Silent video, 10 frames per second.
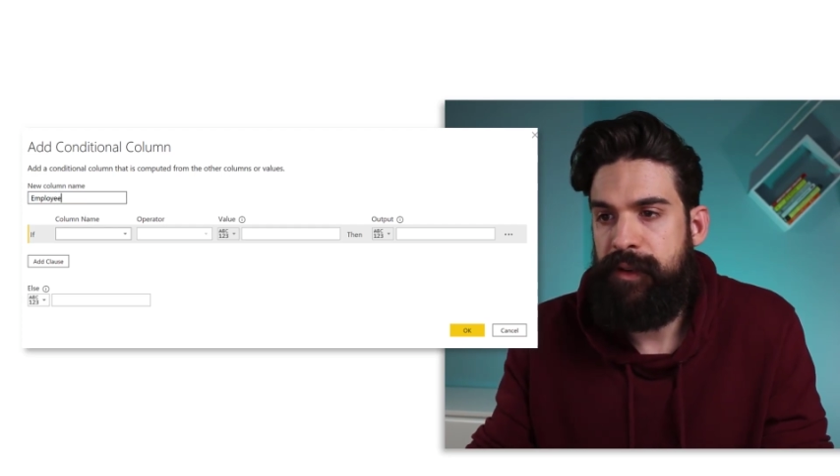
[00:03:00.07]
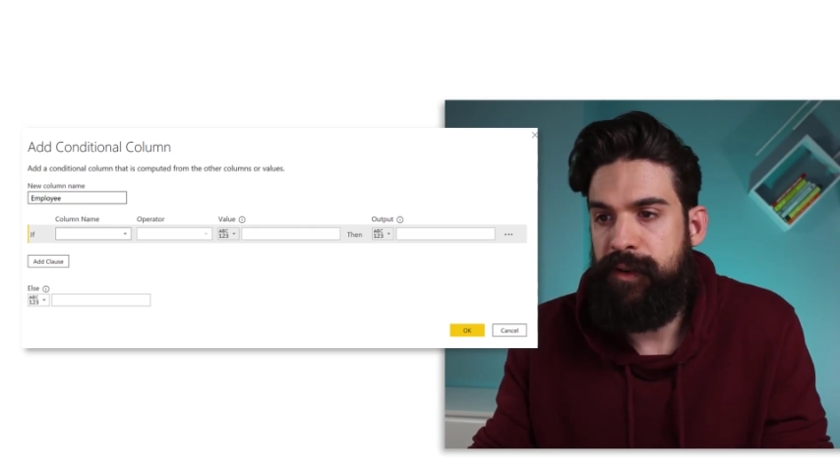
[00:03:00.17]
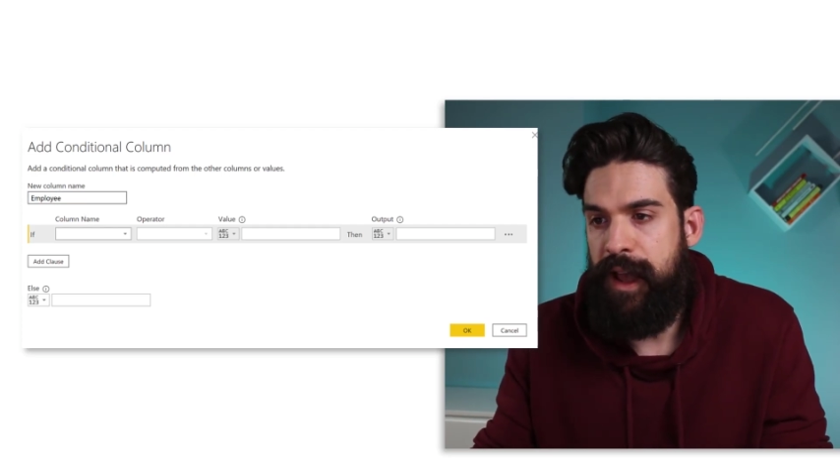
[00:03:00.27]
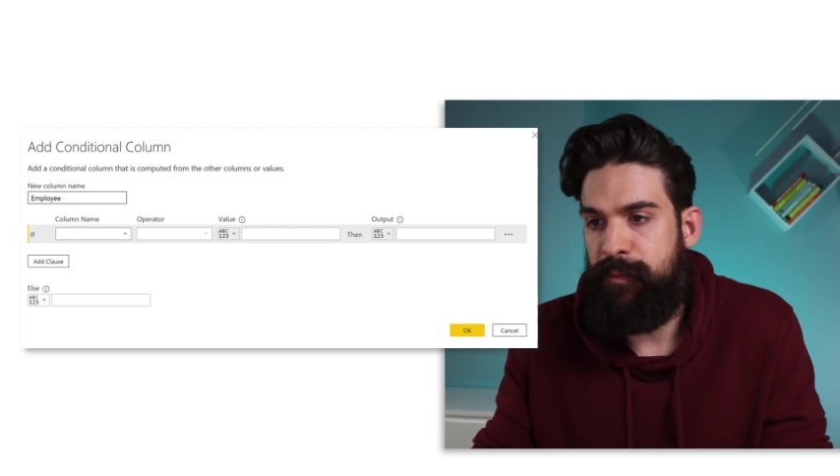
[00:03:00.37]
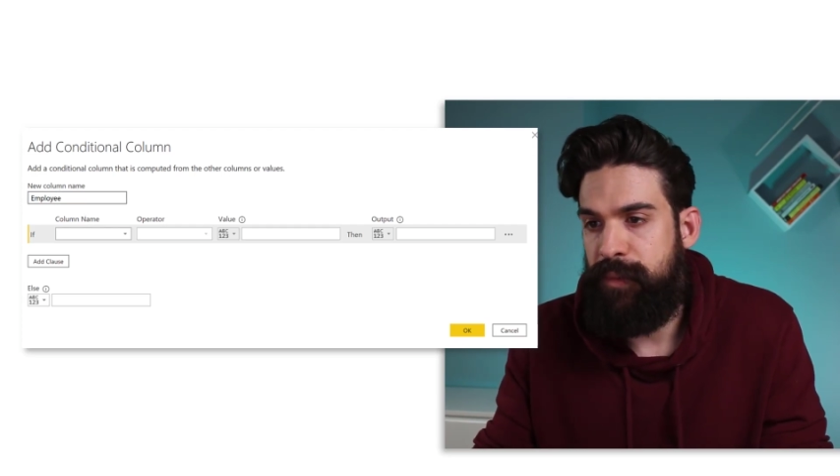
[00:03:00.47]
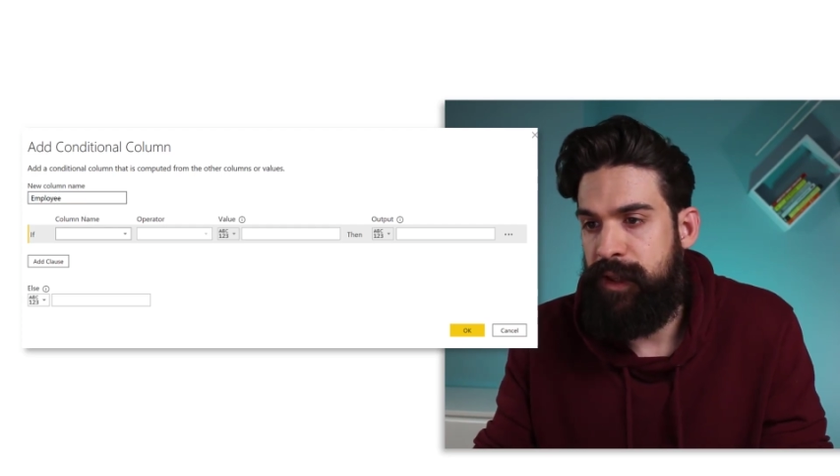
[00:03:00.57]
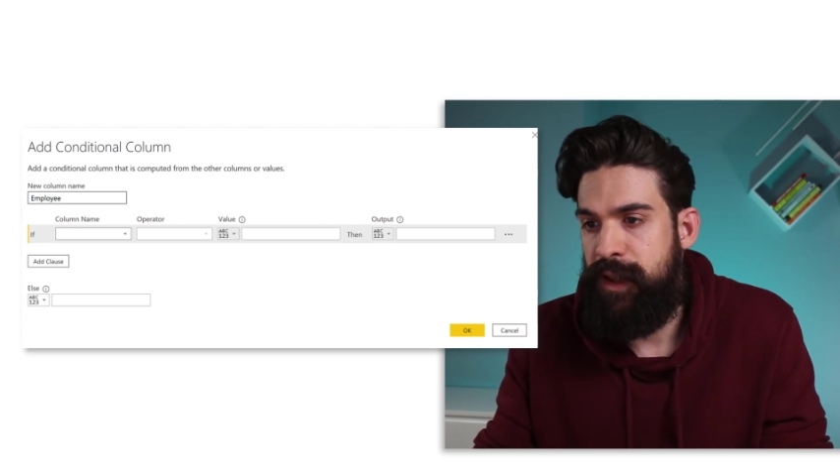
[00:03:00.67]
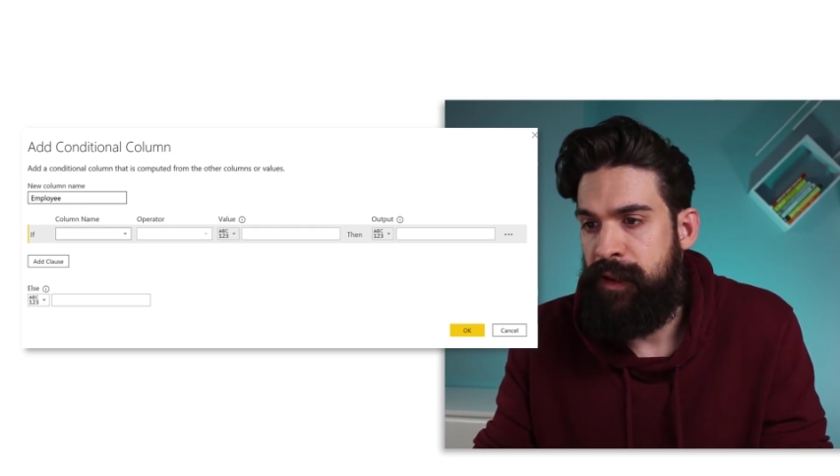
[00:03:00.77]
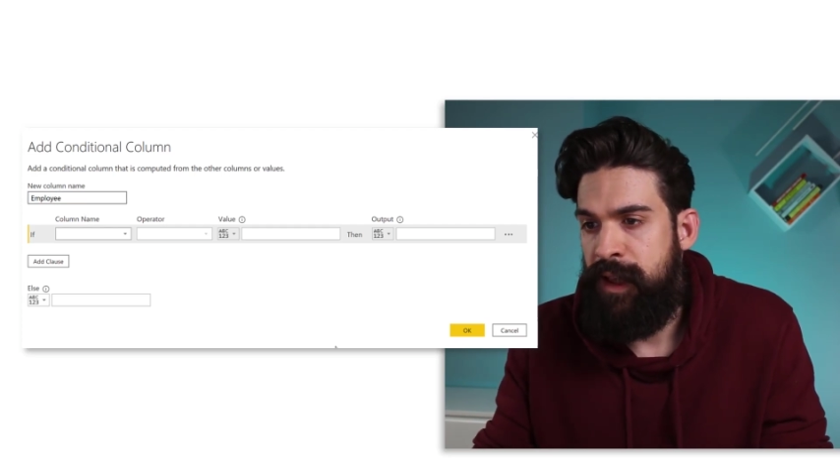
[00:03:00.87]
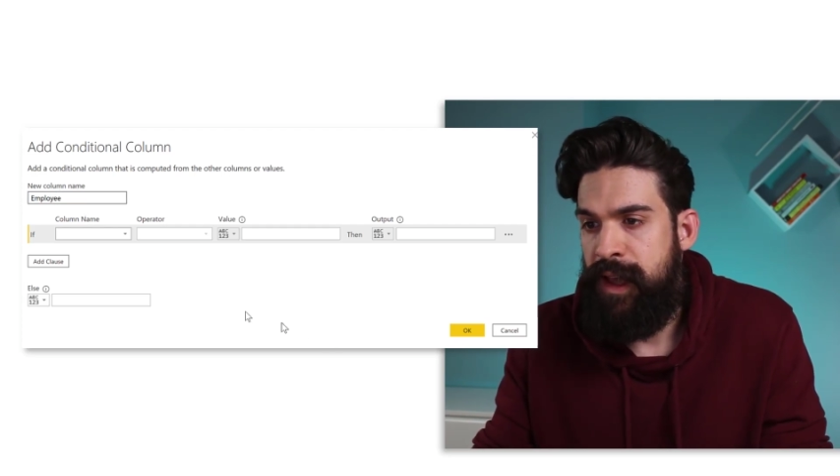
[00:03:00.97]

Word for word: or the employee.